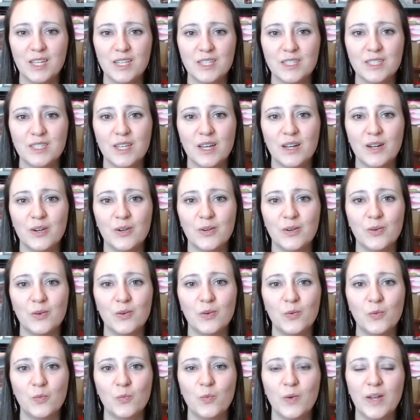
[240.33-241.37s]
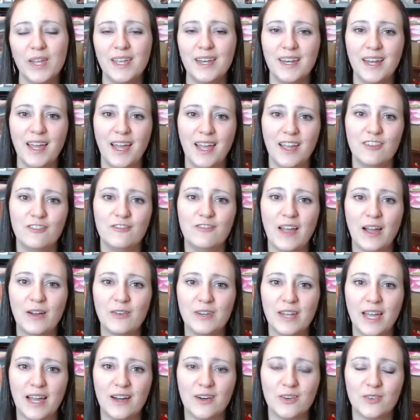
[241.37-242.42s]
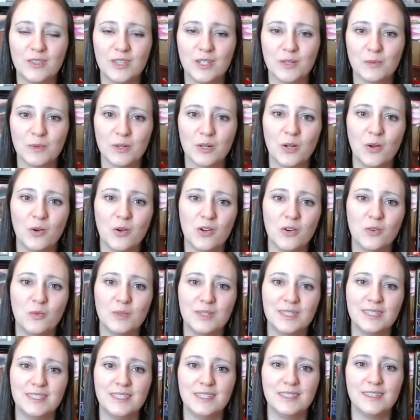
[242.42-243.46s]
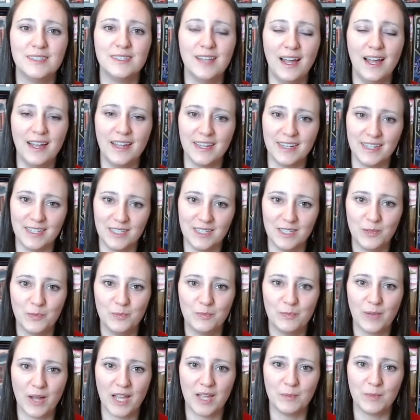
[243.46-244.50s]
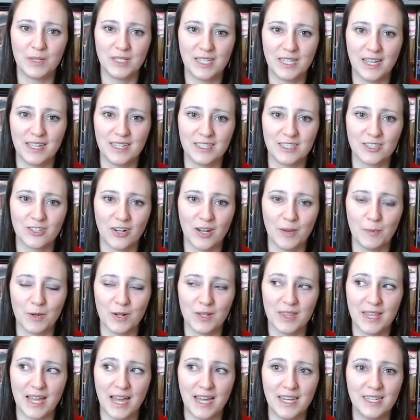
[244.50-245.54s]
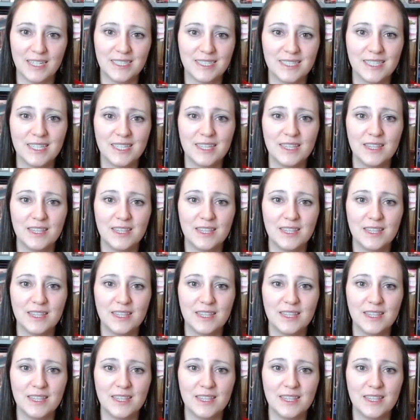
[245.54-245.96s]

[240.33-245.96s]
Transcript: So when I found out that Rococo was designed by Matthias Kramer, that is